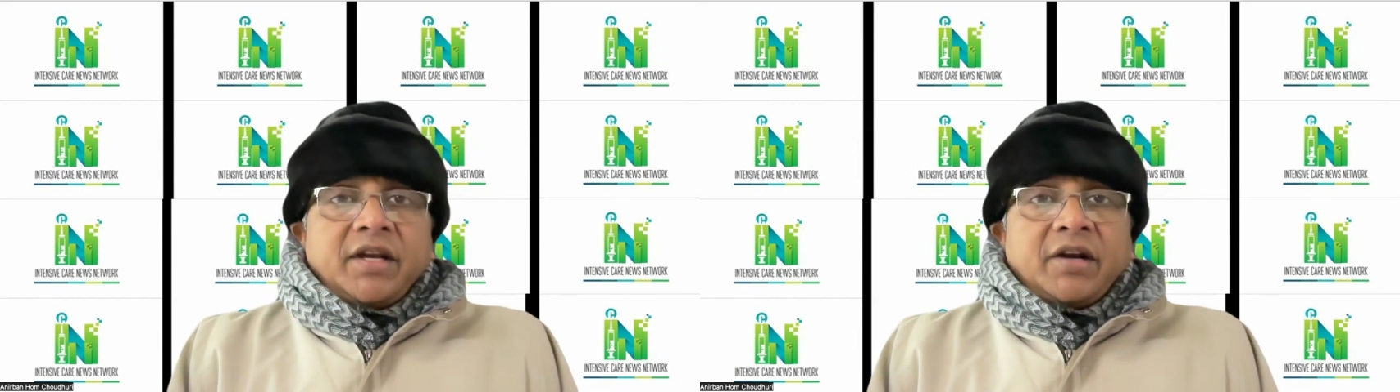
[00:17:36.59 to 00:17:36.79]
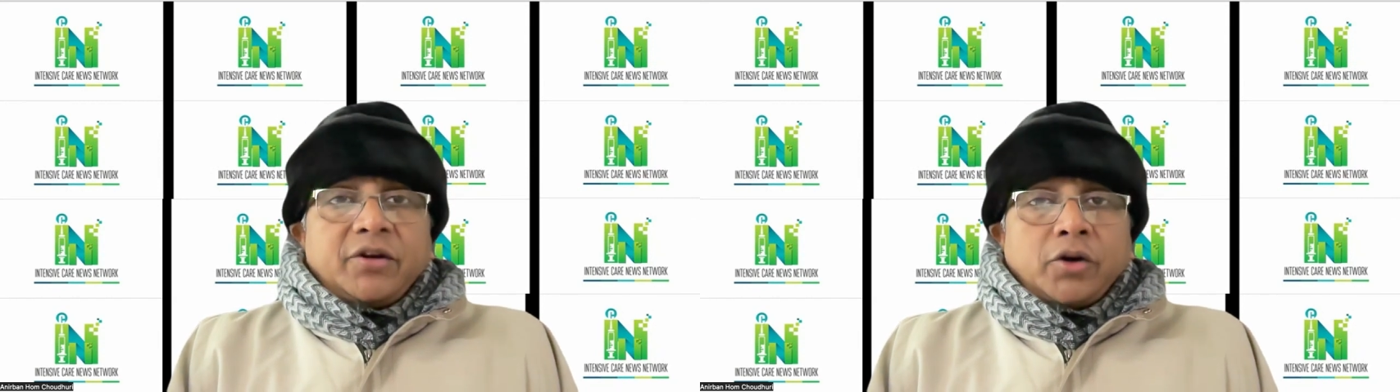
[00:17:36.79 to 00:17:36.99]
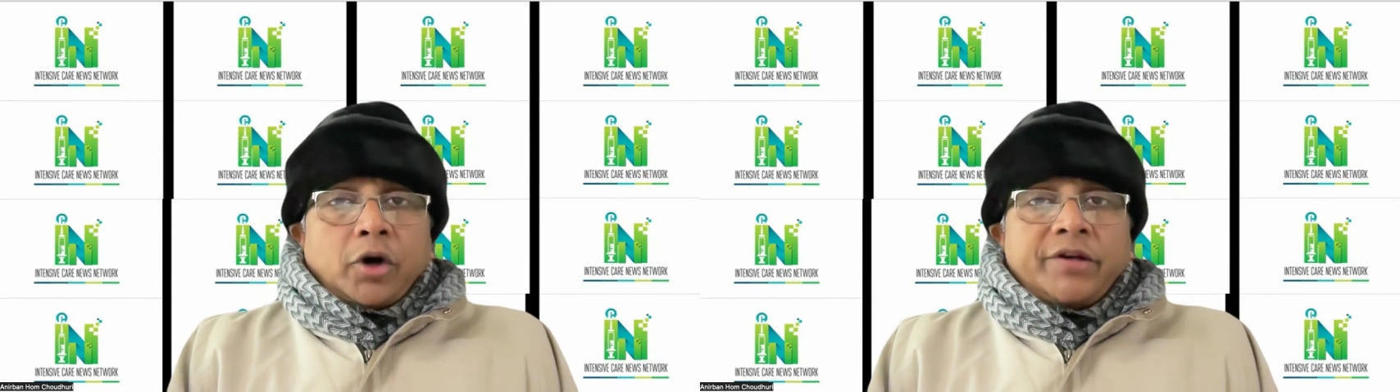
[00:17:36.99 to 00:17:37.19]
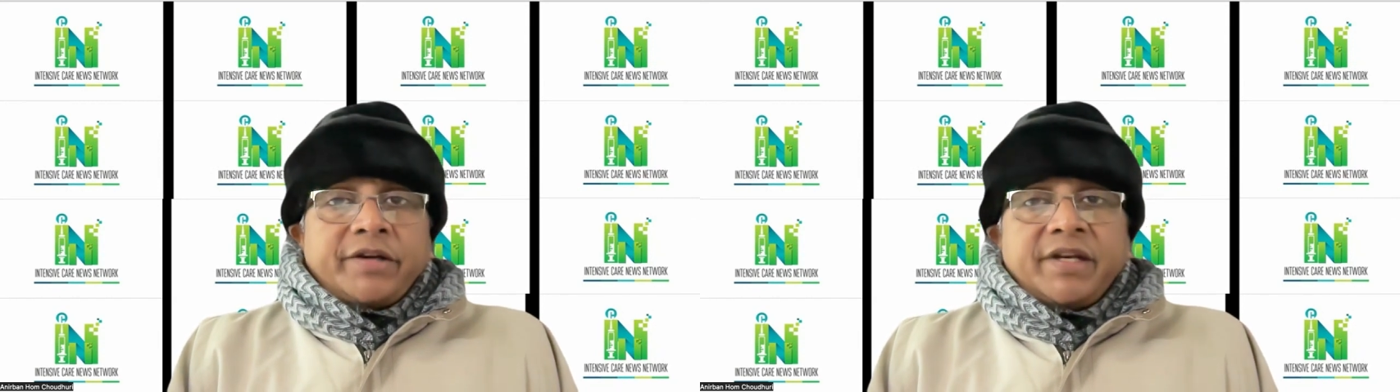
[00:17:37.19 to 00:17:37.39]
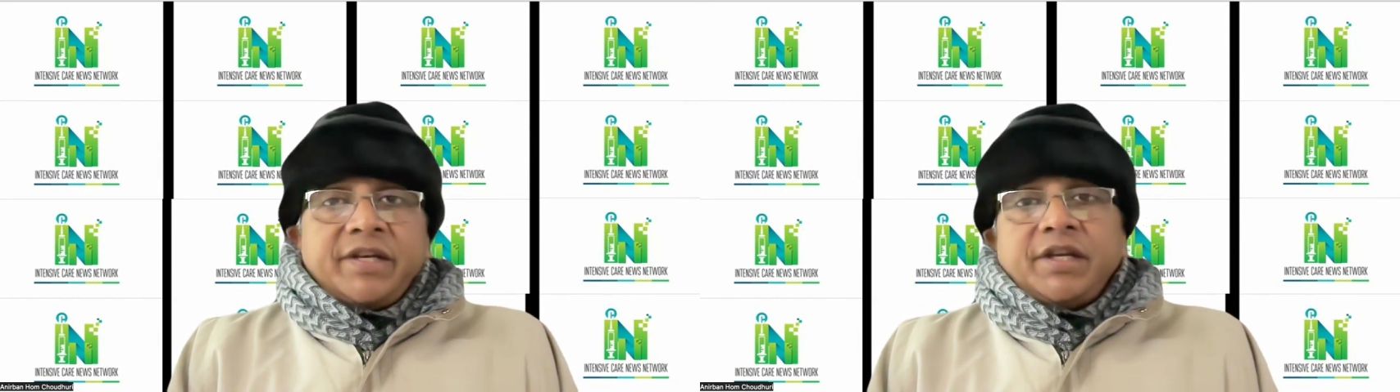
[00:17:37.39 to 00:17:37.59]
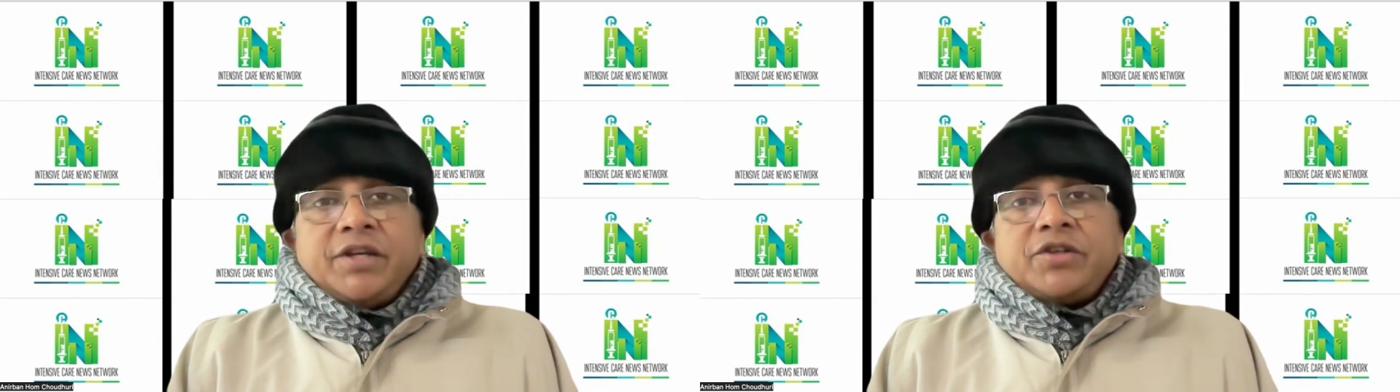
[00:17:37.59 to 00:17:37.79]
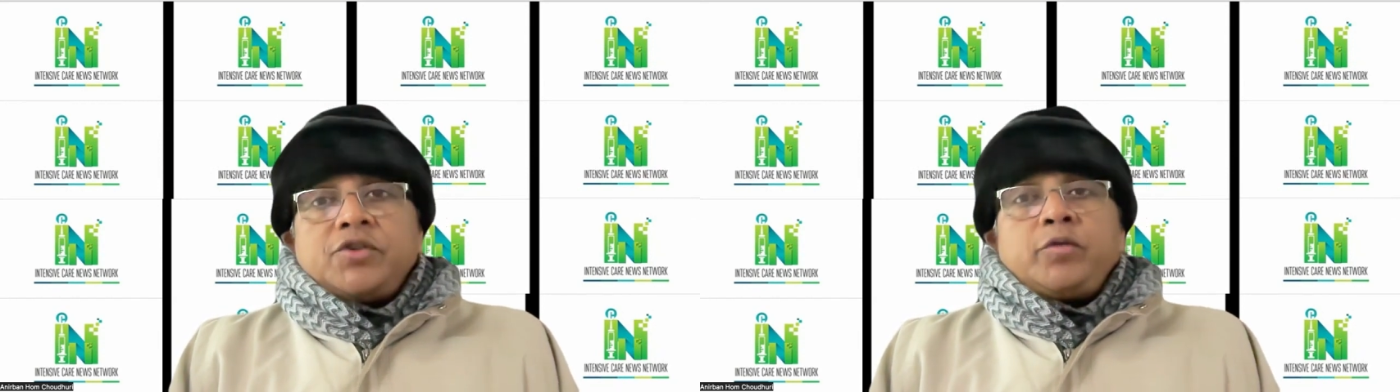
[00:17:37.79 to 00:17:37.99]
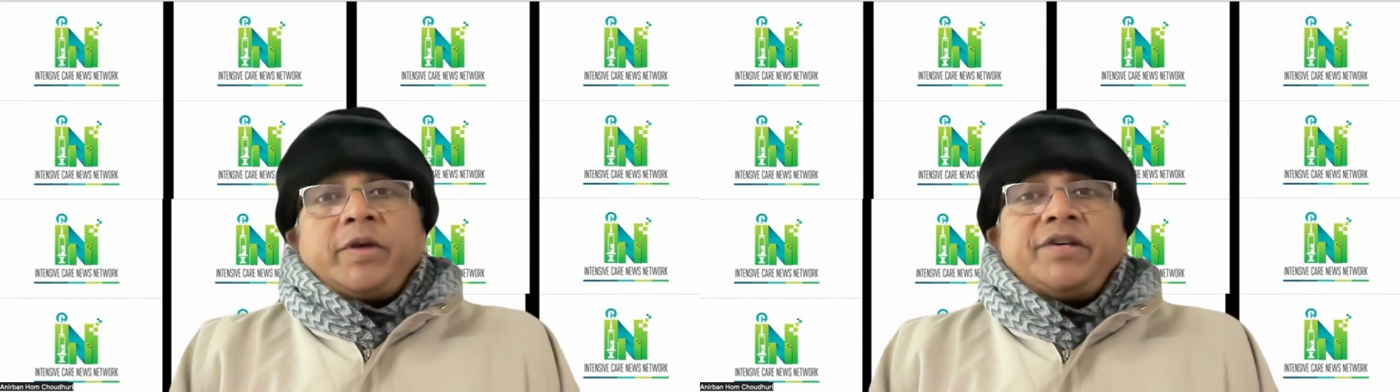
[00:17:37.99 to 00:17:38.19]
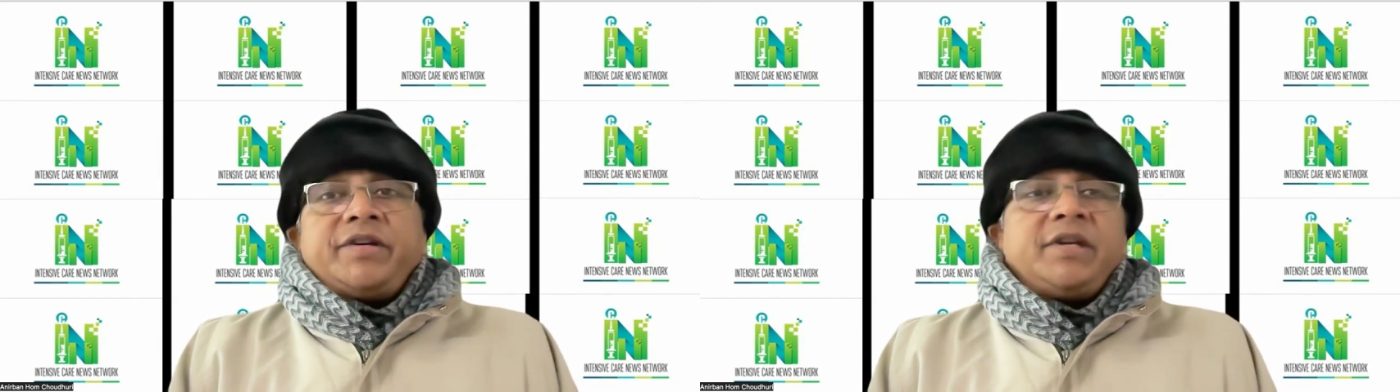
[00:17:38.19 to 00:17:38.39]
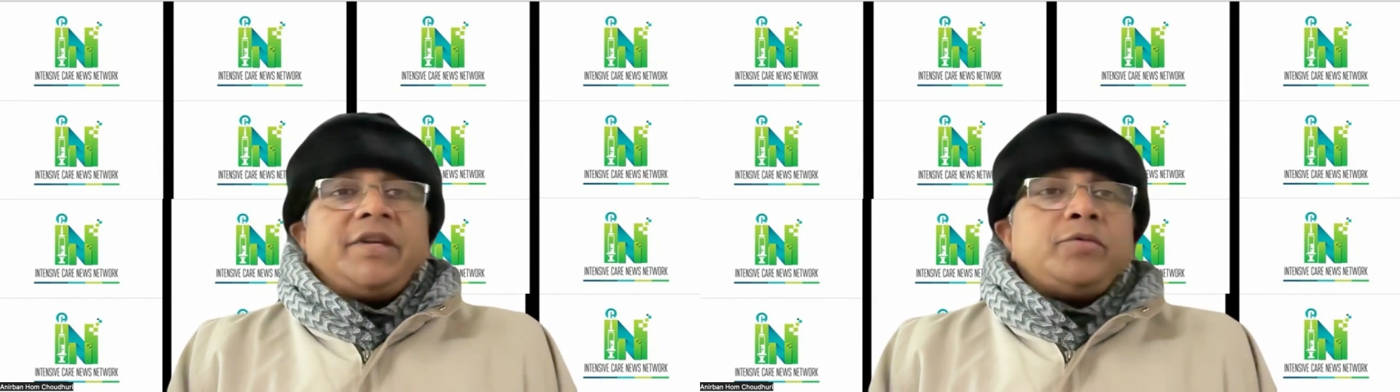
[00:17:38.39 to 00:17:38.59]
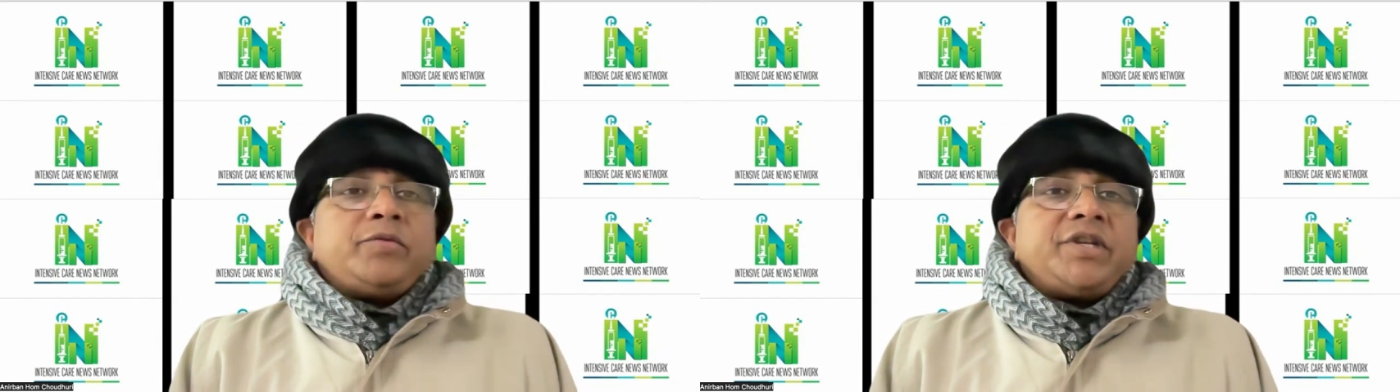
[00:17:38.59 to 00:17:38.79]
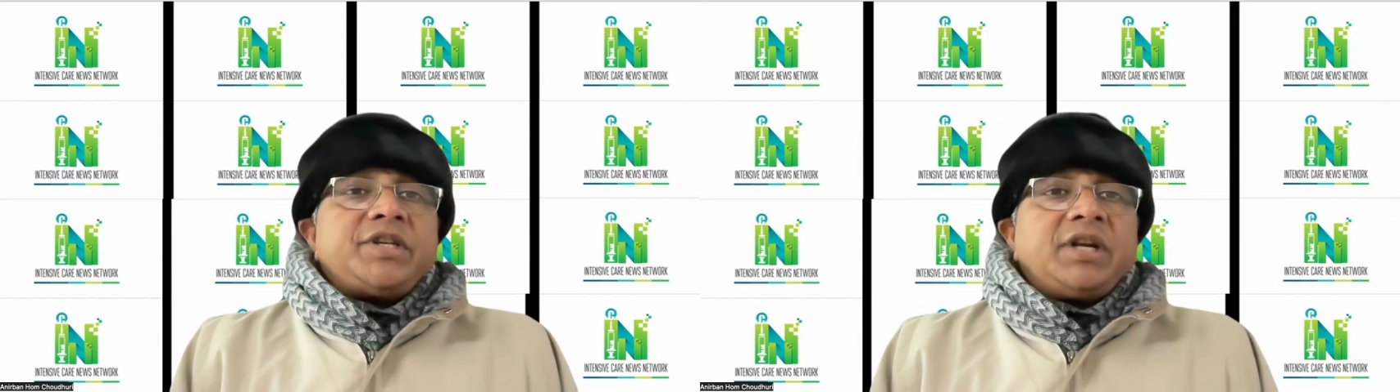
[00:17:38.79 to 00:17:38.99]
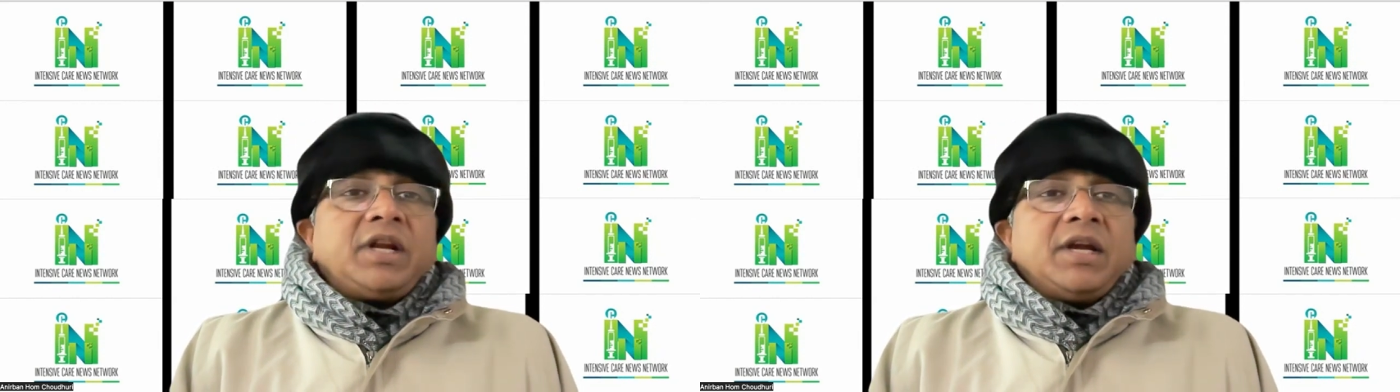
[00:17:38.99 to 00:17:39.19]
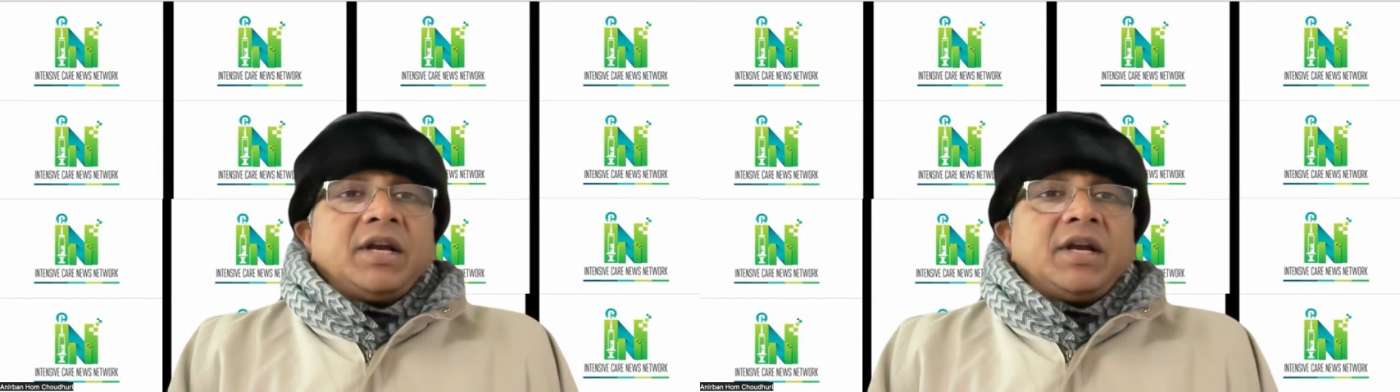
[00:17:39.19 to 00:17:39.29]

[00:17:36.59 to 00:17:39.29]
contraindications to enteral nutrition,